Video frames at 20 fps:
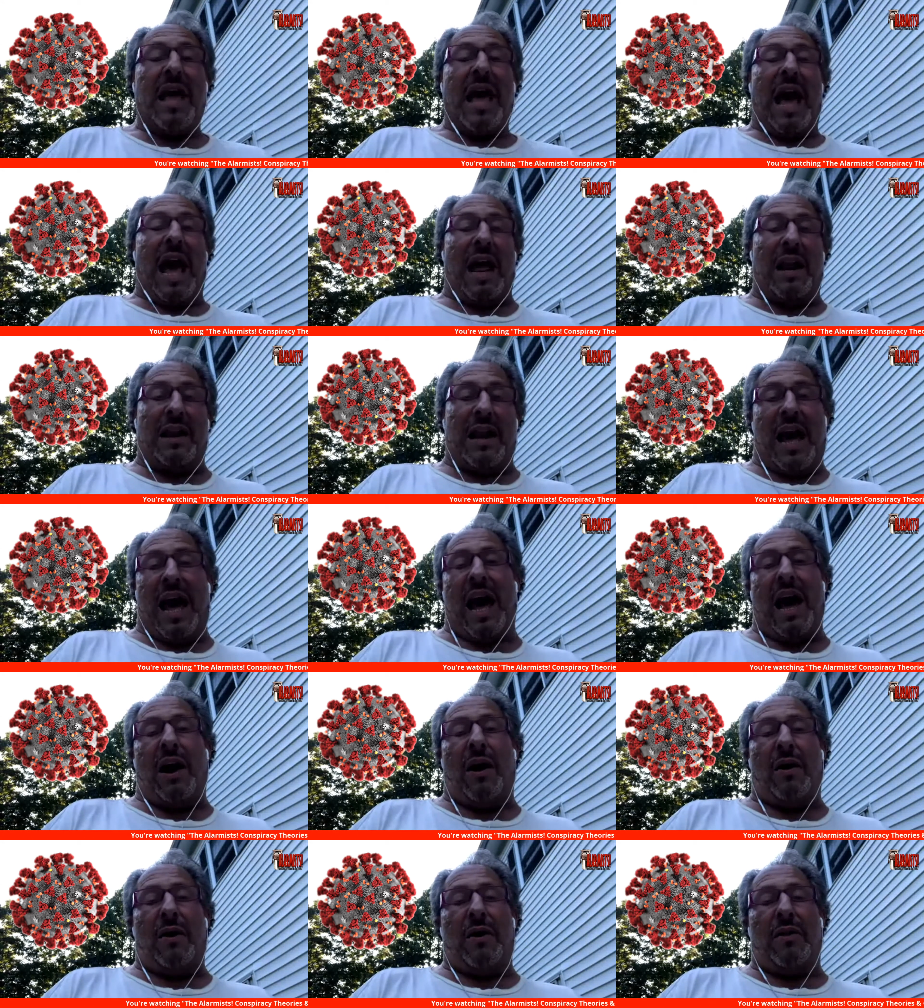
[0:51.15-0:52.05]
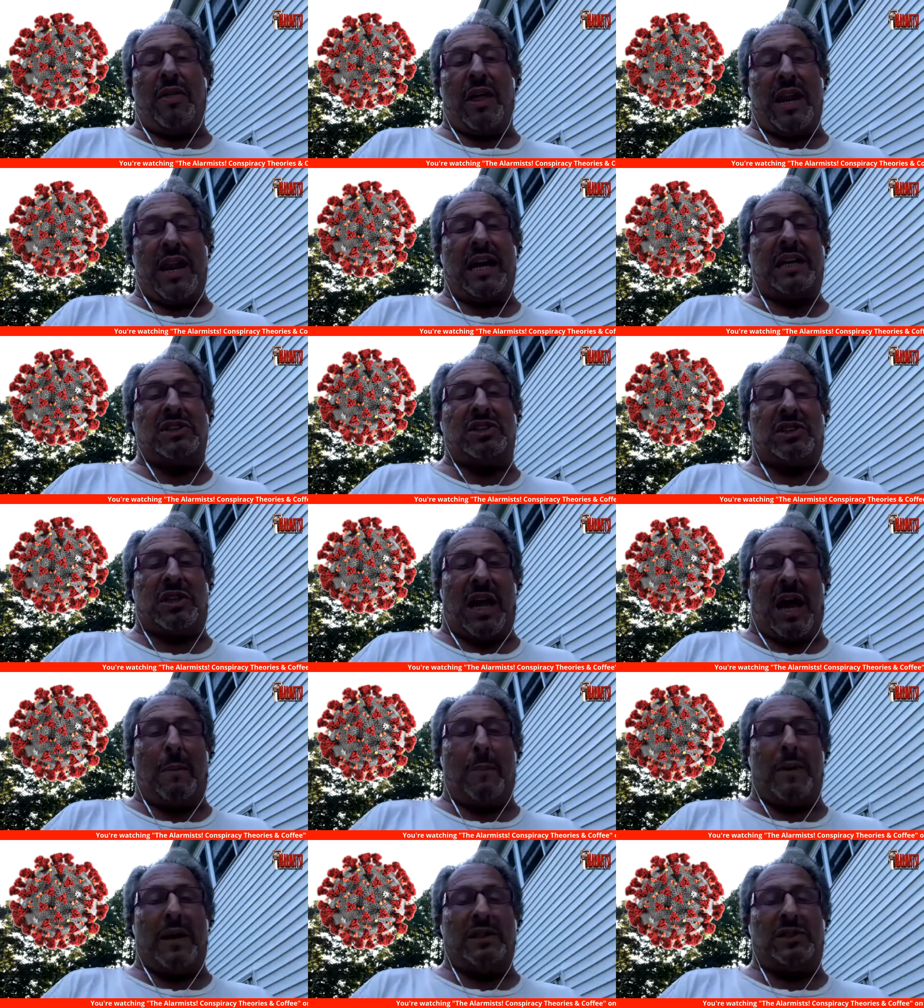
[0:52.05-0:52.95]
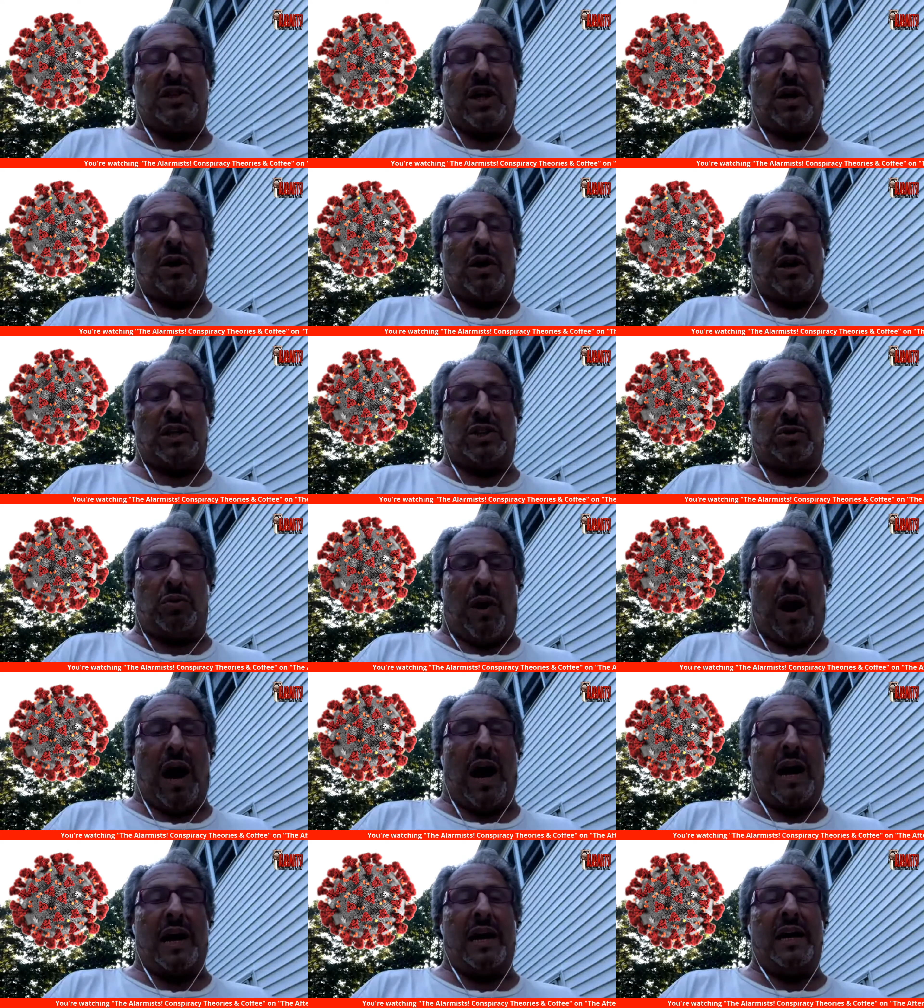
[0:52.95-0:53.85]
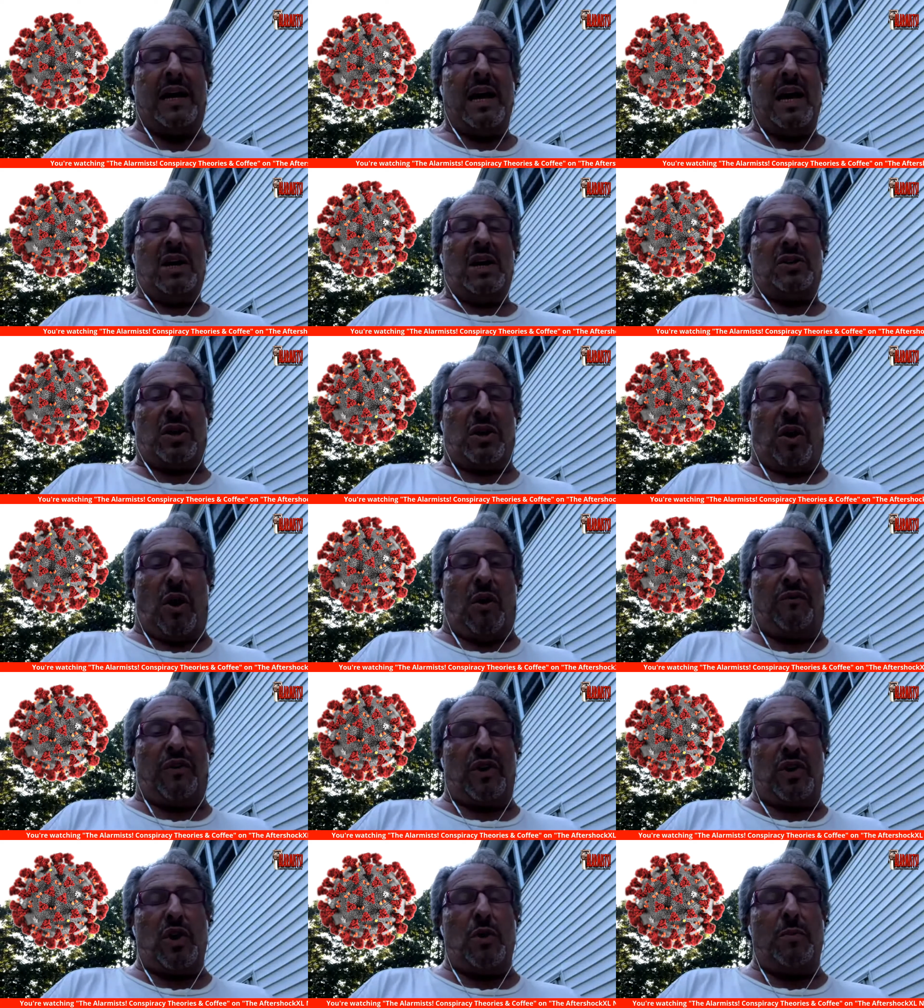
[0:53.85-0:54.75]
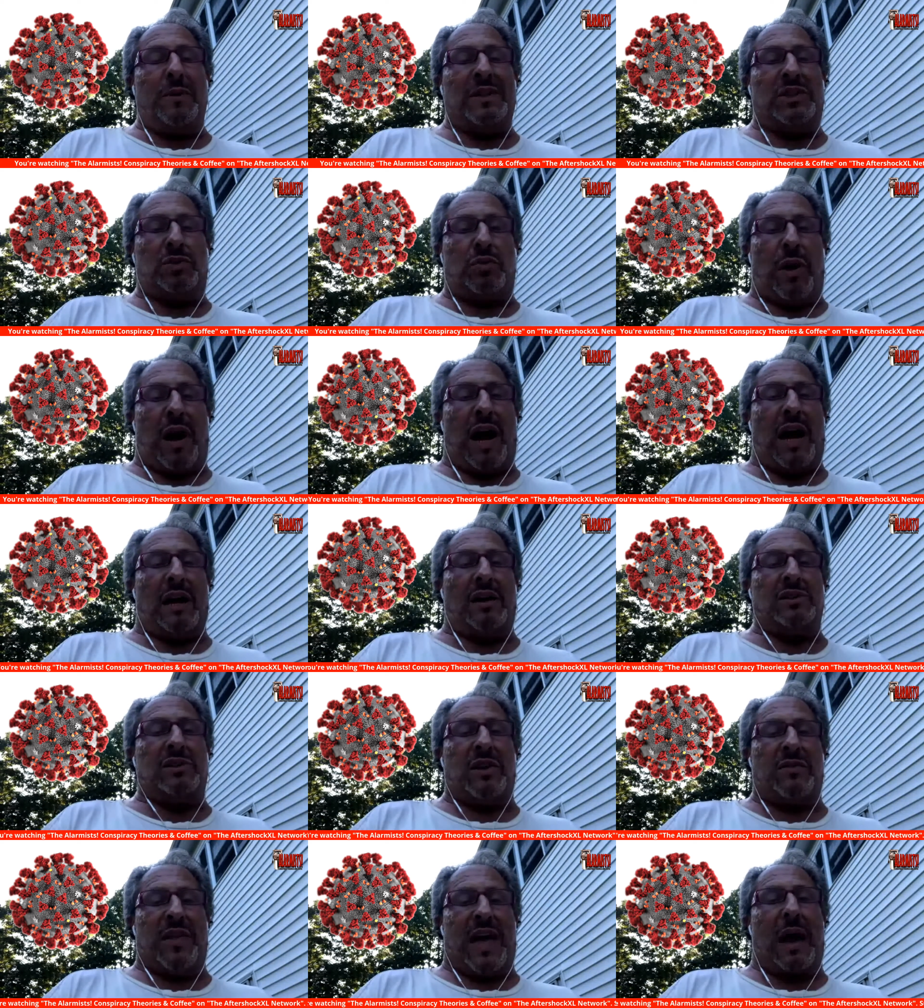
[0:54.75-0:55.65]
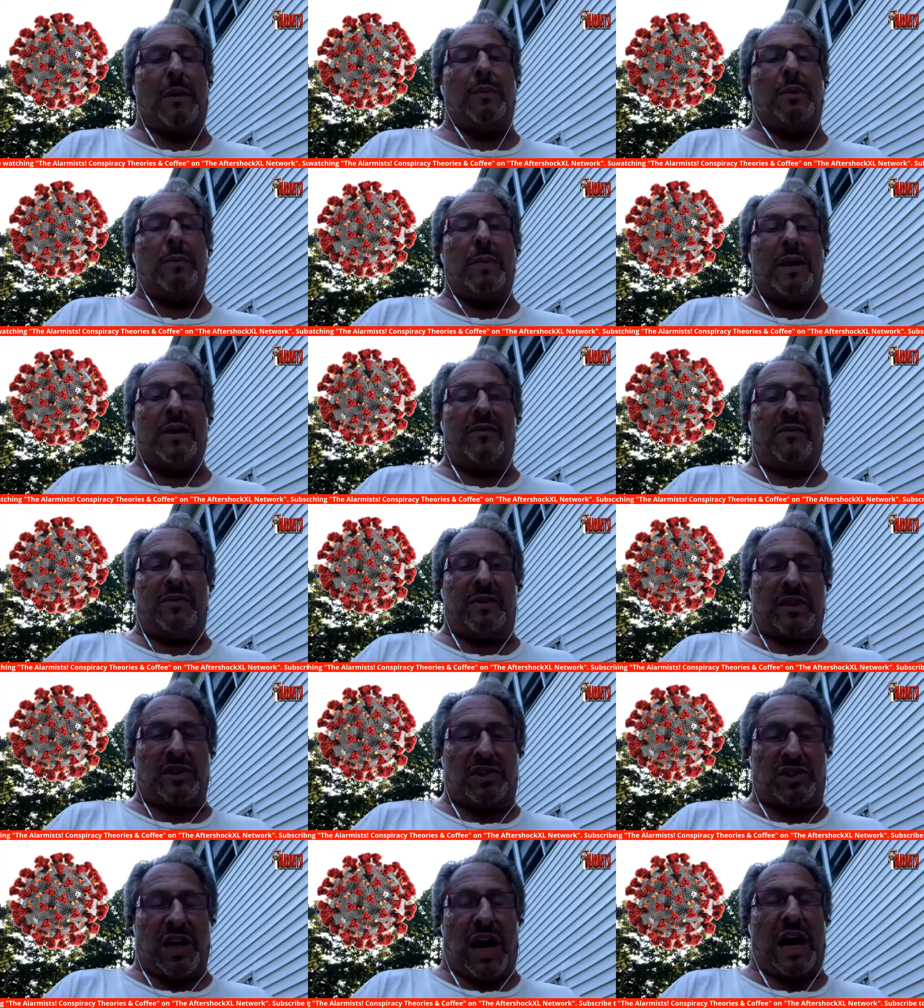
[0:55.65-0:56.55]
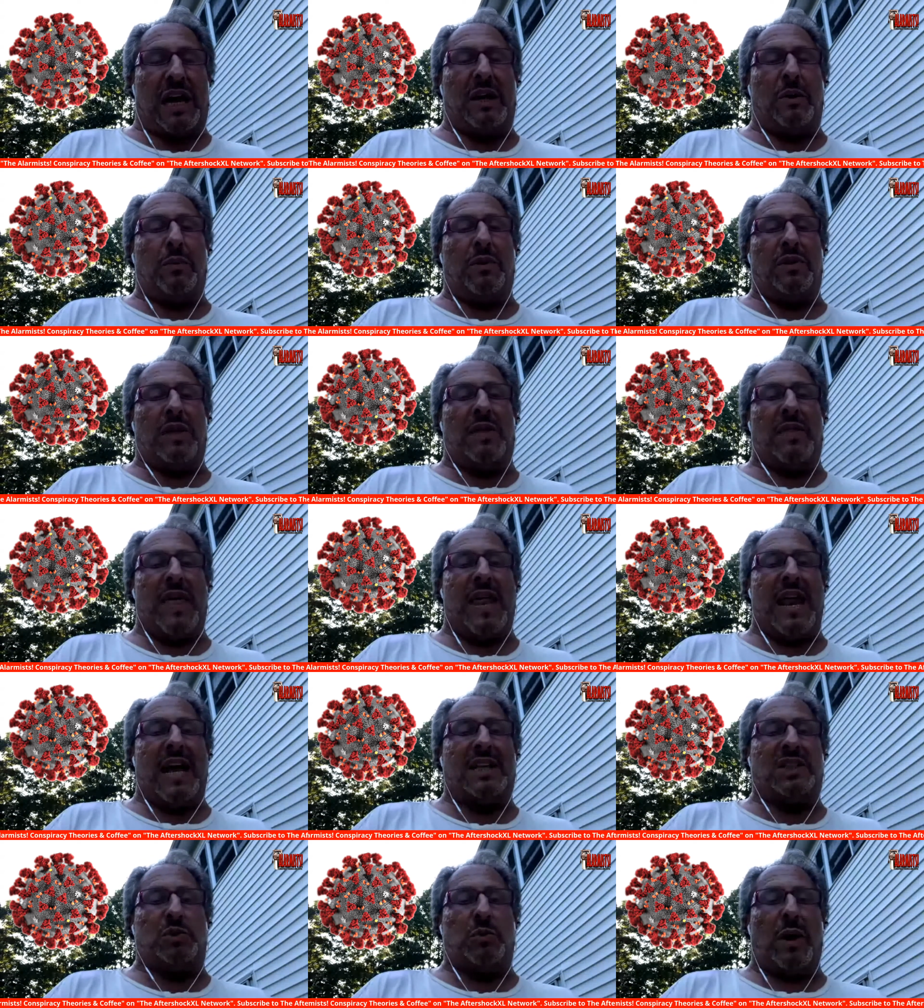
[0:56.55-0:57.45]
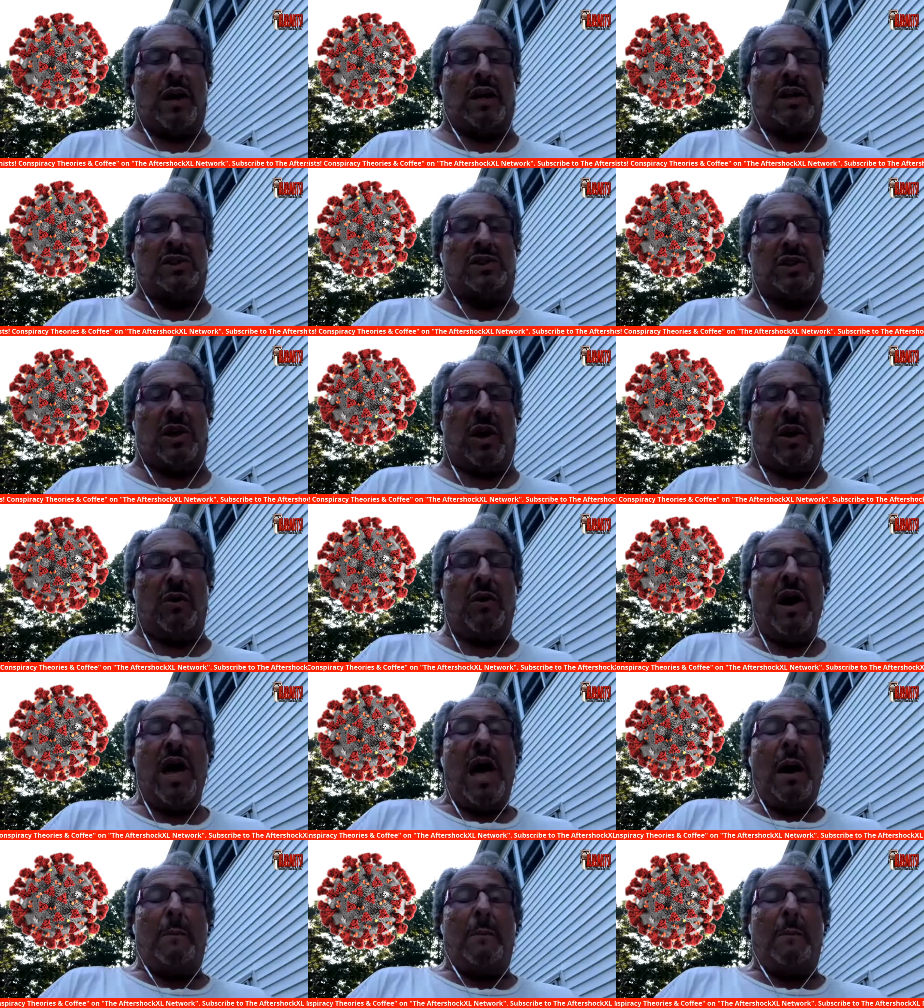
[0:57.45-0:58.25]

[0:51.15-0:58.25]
And now the next step is they're going to try to go for human trials, and that will be decided within the next week or so.